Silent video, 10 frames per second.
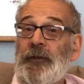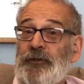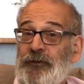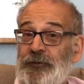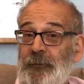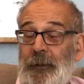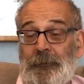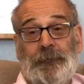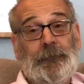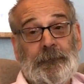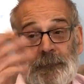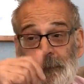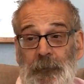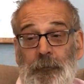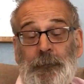finished and
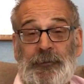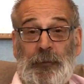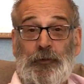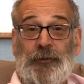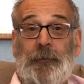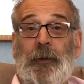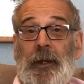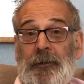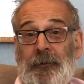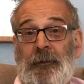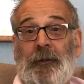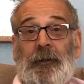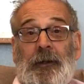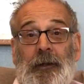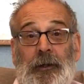the film is mostly made.
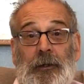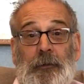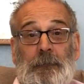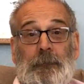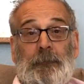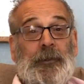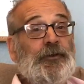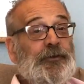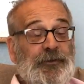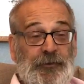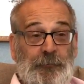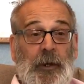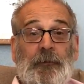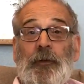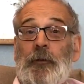Um, because this is
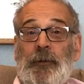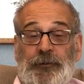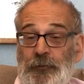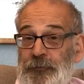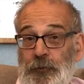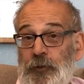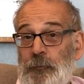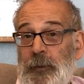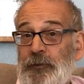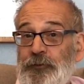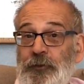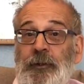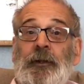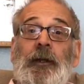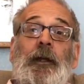my film, it's not a mm.
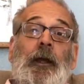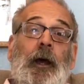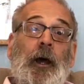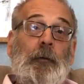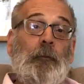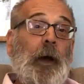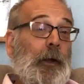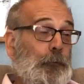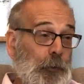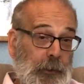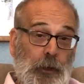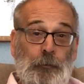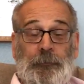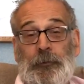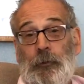documentary. Um, I really
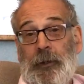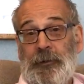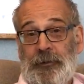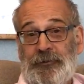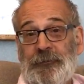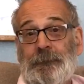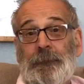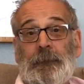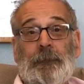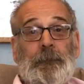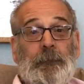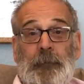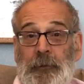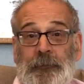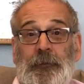hope that you like it.
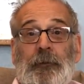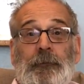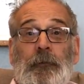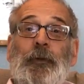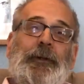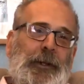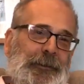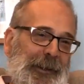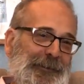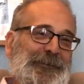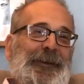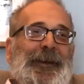Did but, you? you know, we did, yes.